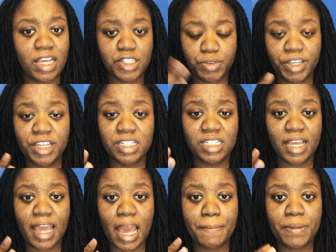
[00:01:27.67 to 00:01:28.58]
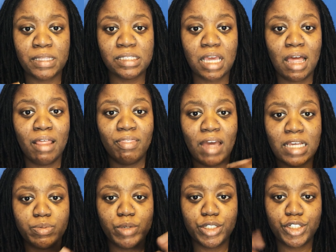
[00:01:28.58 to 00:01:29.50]
that shrinkage that happens,
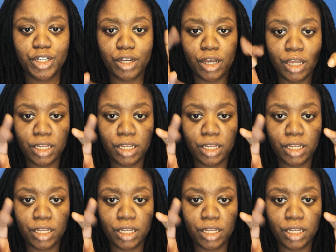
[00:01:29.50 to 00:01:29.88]
that's what your